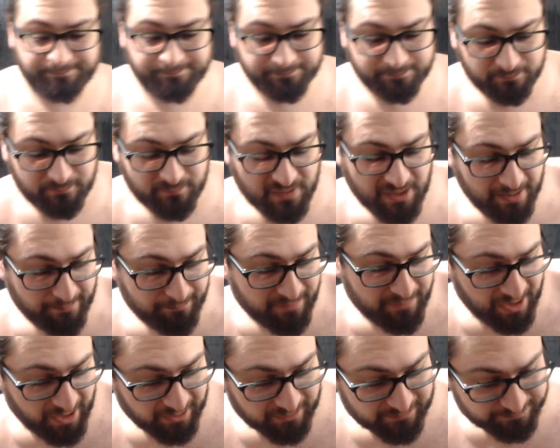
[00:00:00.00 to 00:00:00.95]
Not
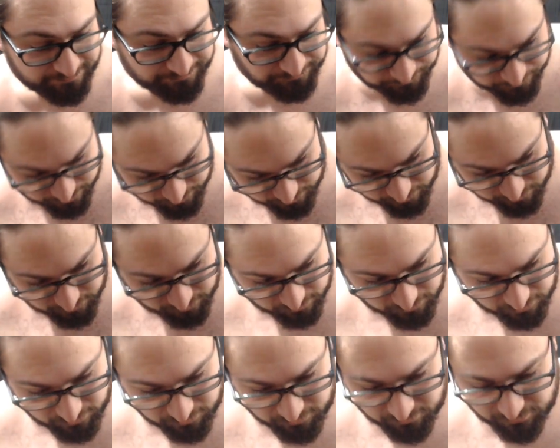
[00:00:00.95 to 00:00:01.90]
bad.
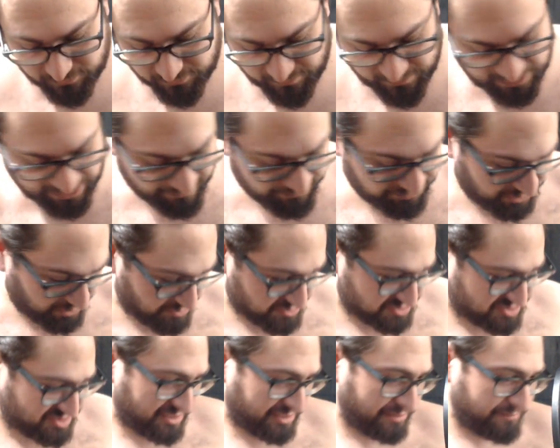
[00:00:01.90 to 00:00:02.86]
I'm thirsty. Give me a